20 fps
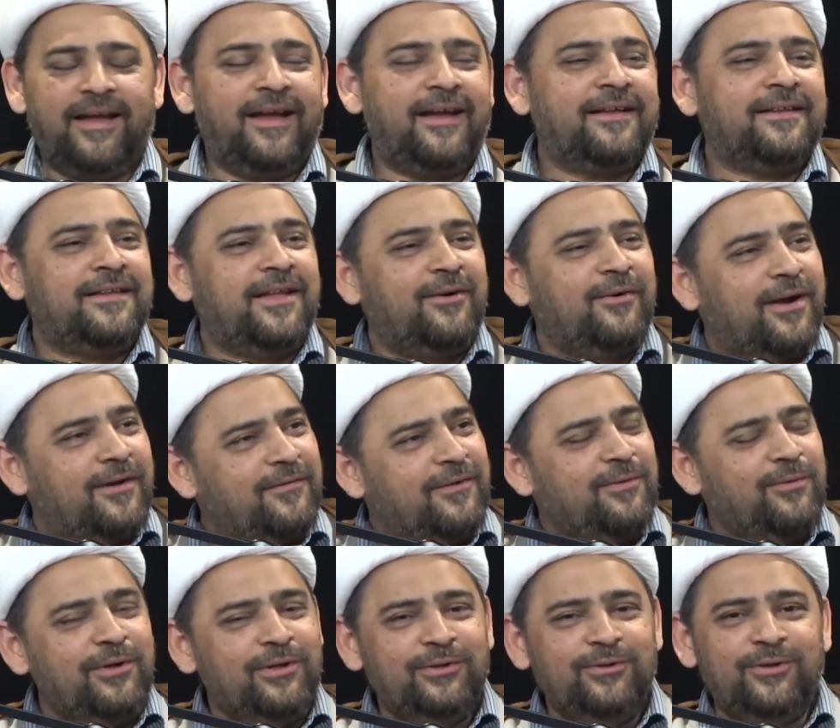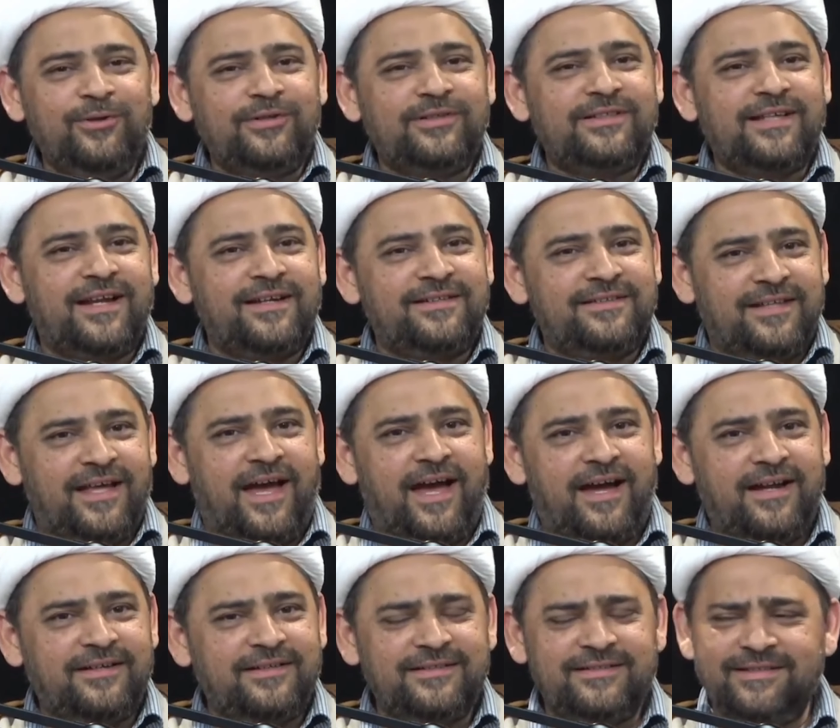and now everyone looks at
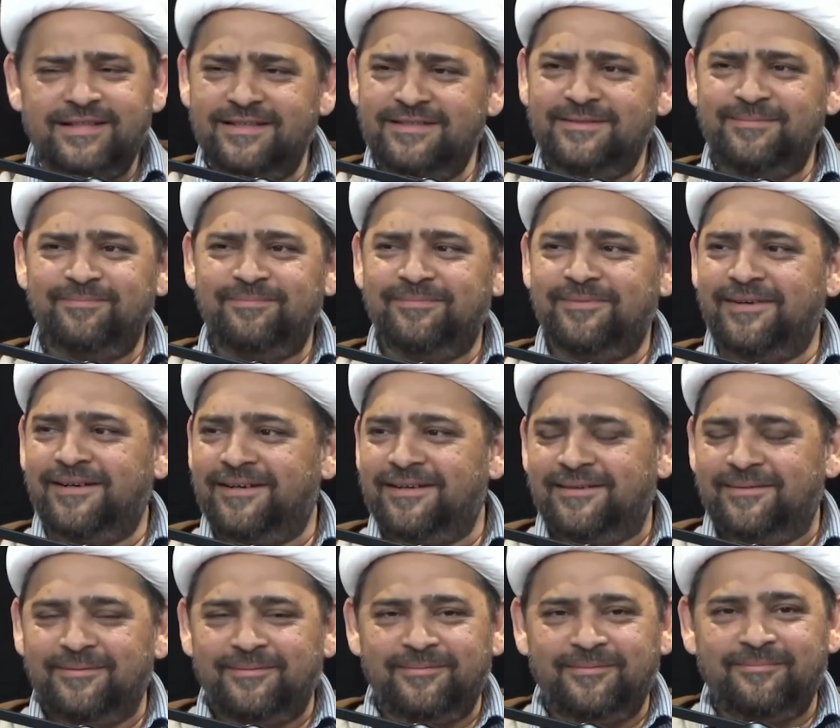that and says, uh,